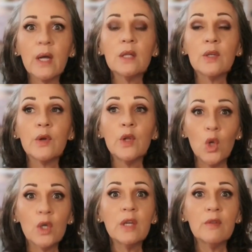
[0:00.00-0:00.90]
out there and
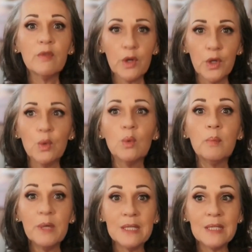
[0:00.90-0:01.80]
looking for new
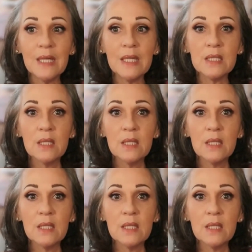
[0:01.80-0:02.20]
business.